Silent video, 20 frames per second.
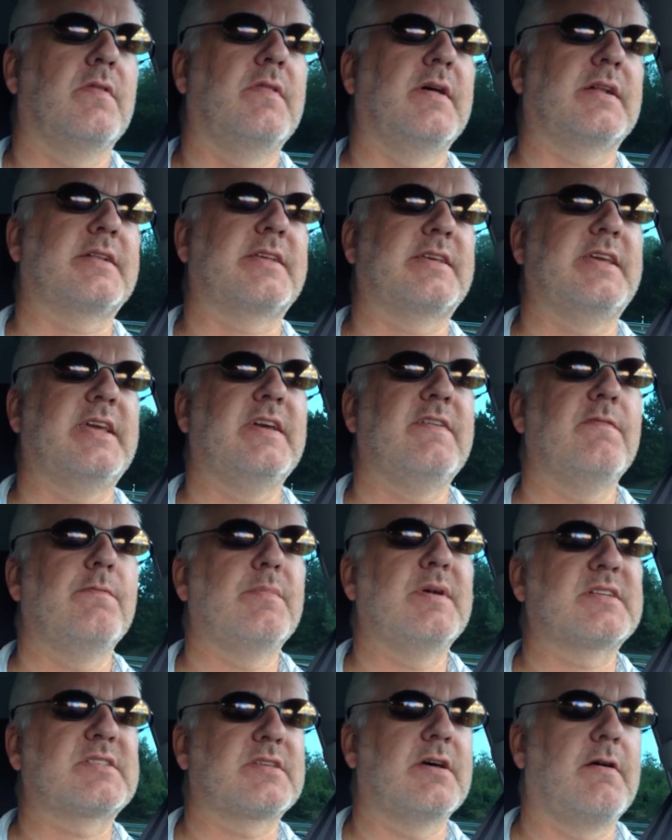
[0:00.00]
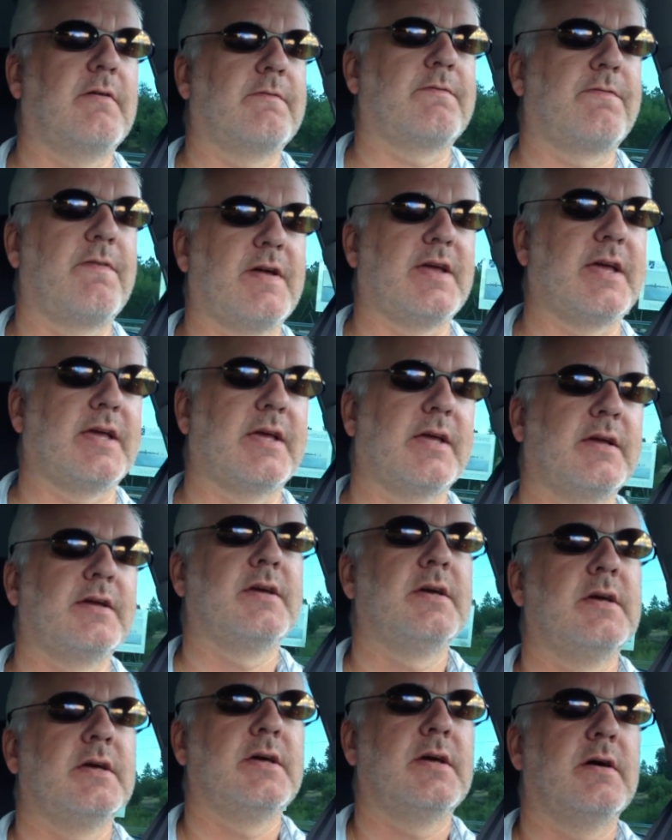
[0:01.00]
that give me something
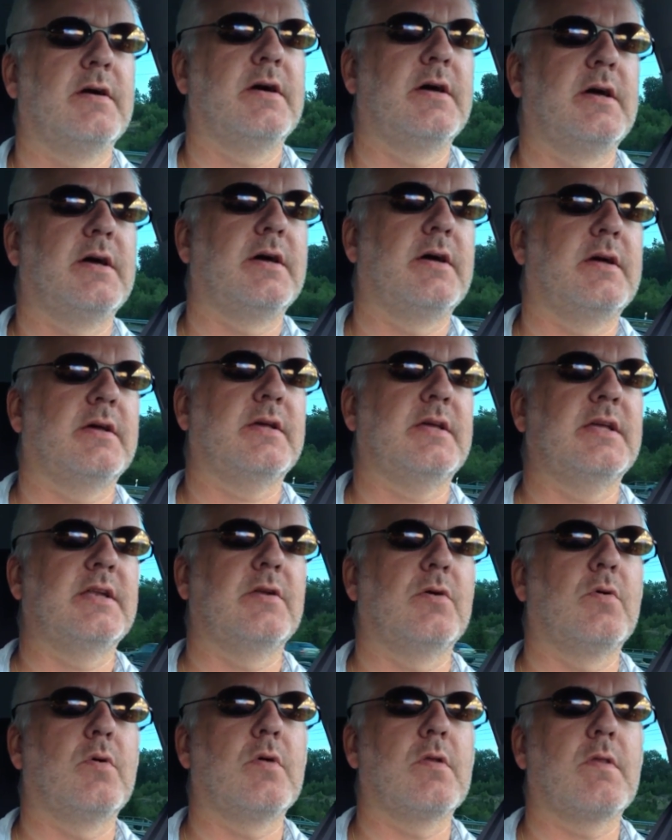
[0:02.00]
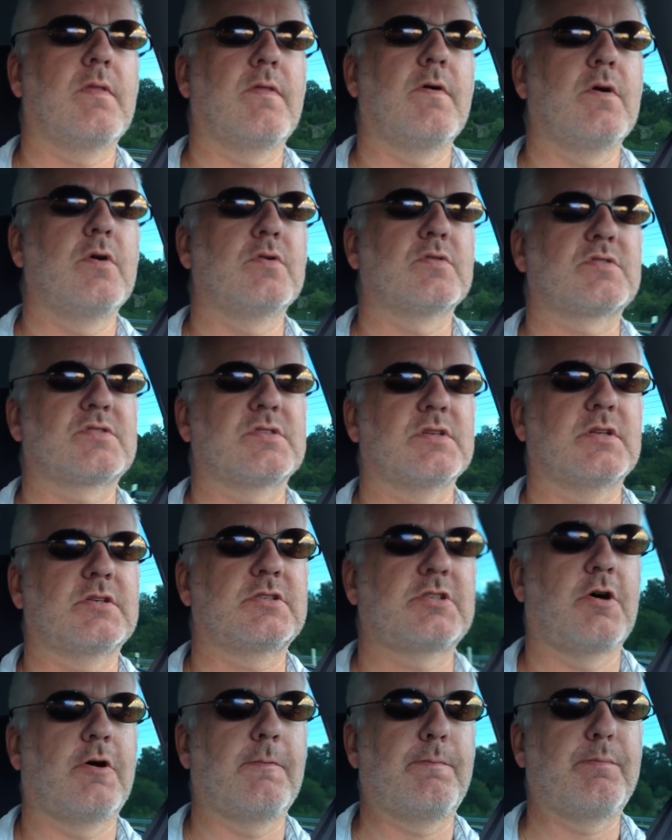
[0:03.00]
uh, in all those
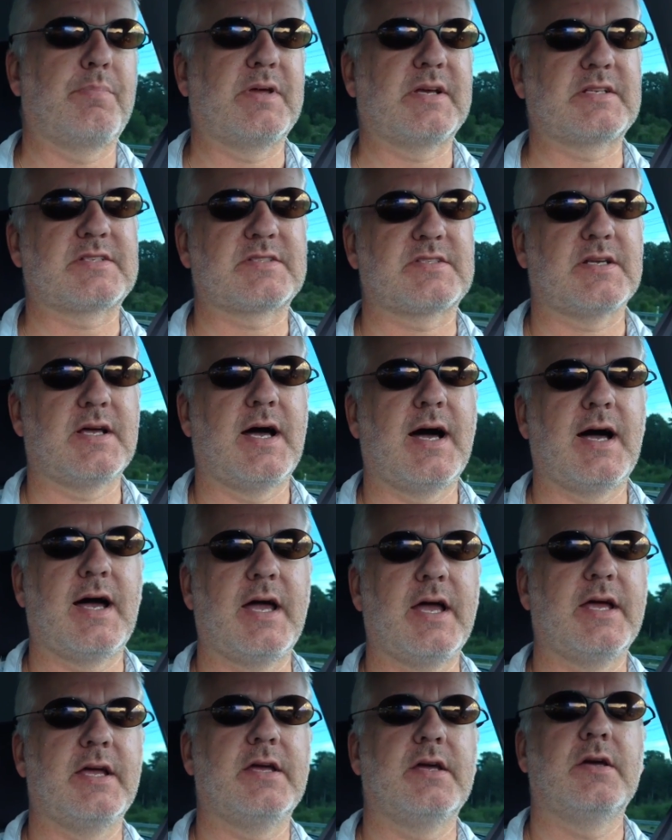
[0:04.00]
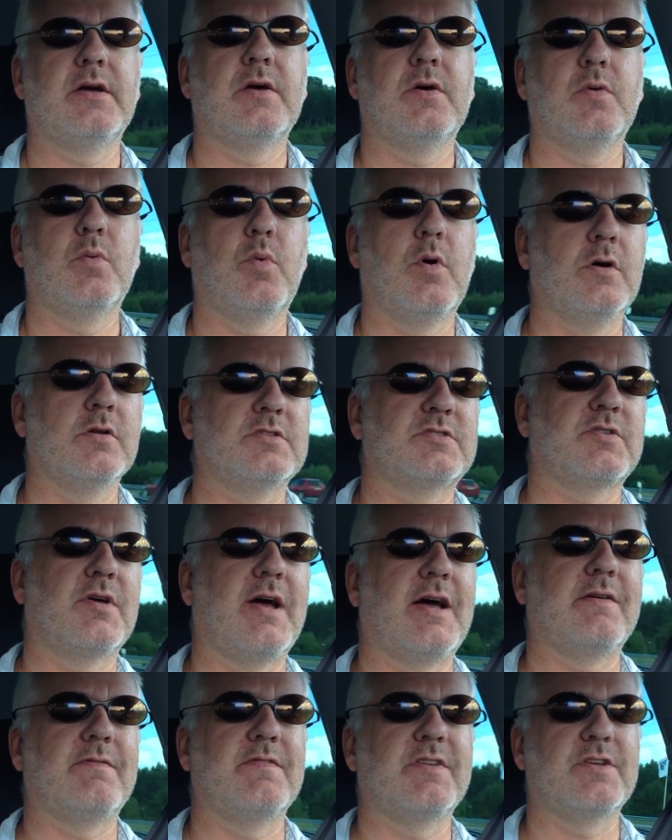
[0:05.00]
topics I want to
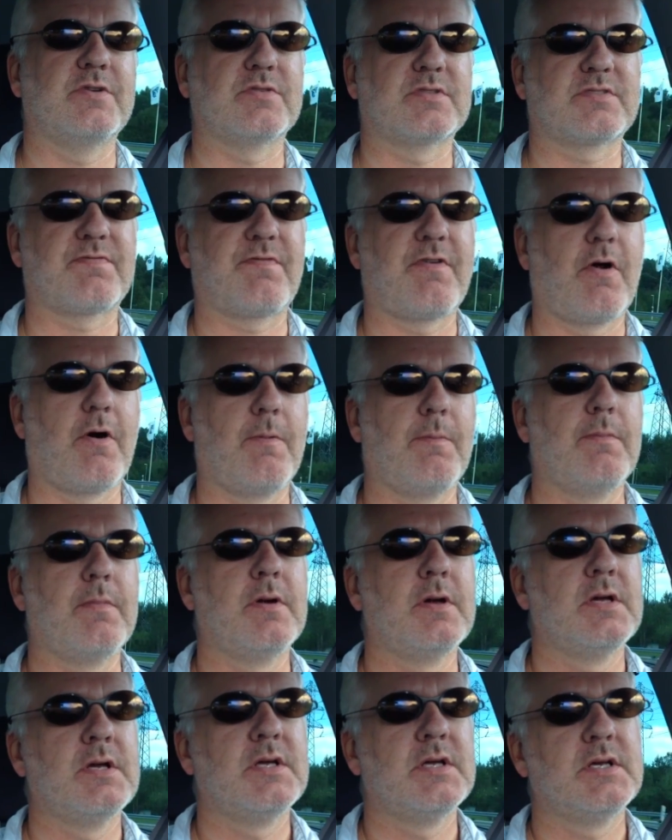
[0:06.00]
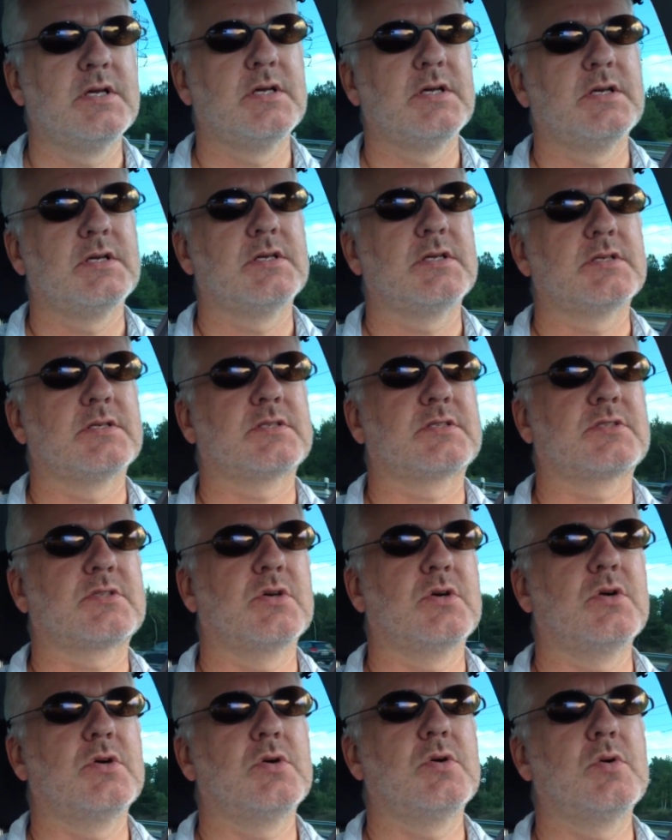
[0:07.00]
have news from.
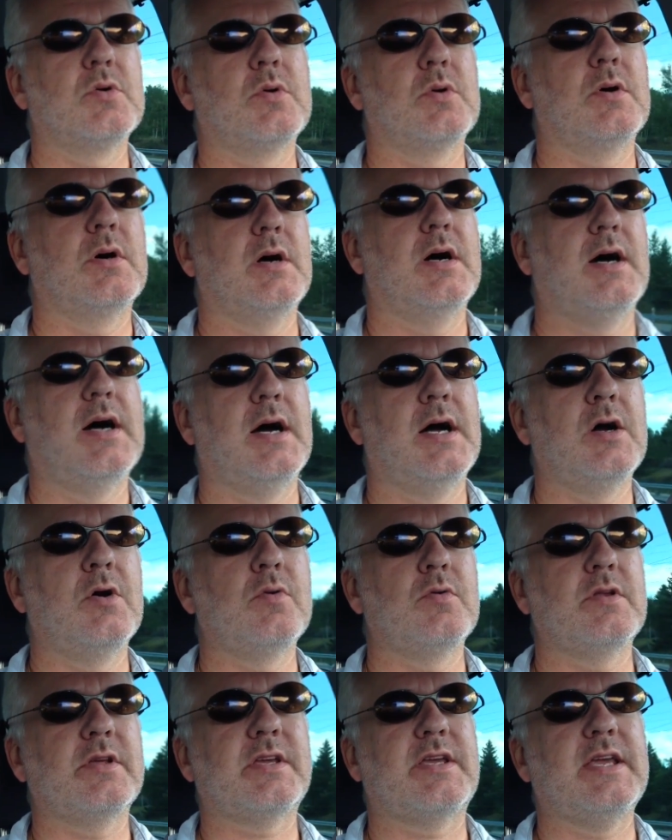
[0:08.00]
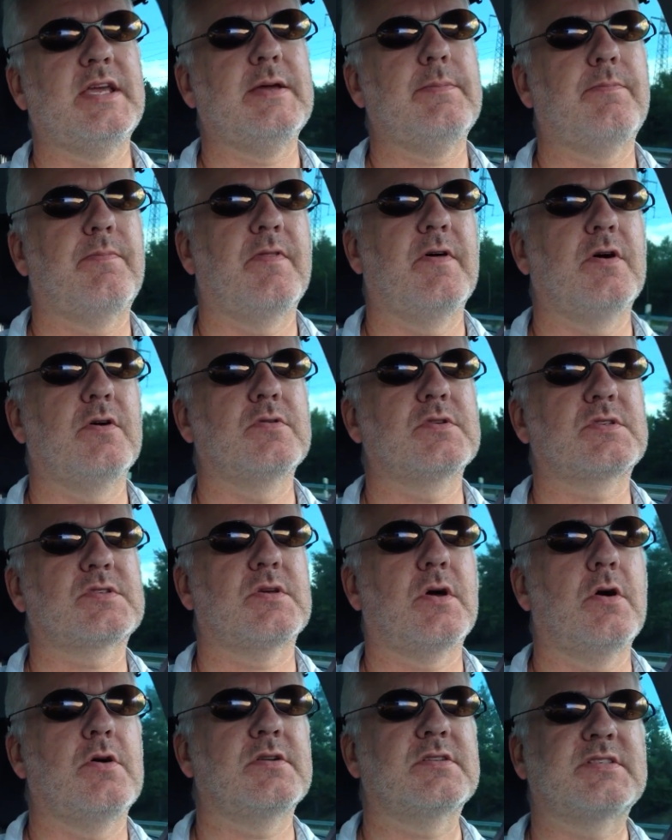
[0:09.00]
So I only keep
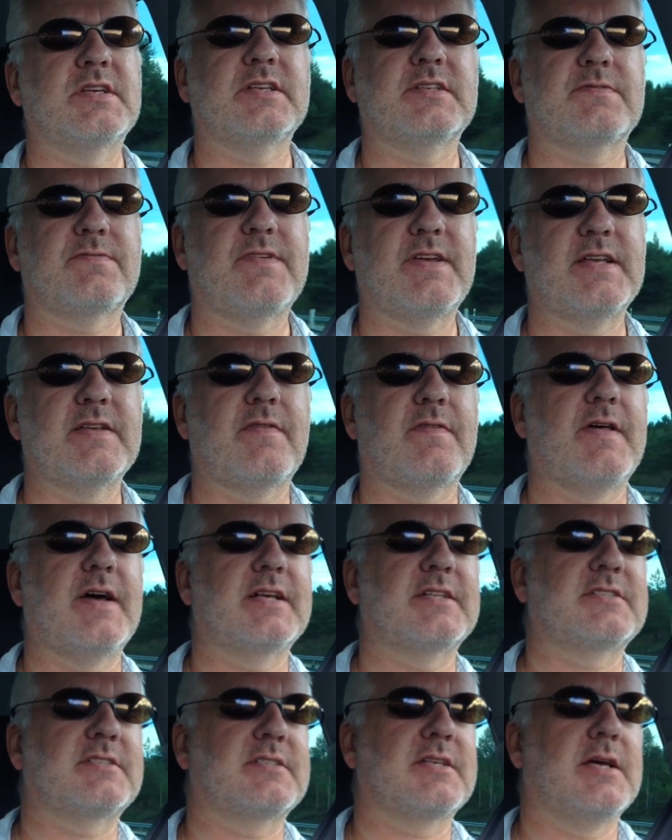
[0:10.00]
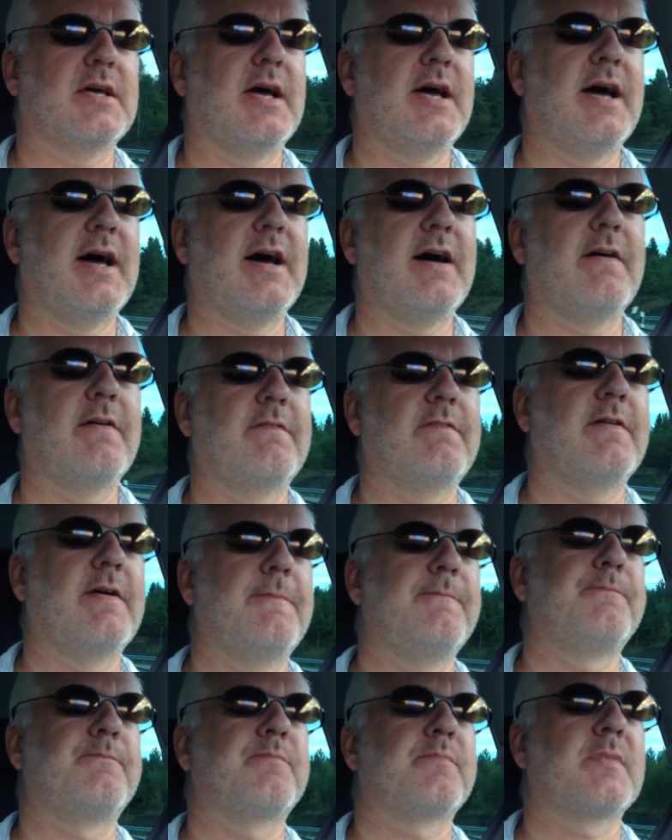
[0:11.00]
those R S S feeds that have a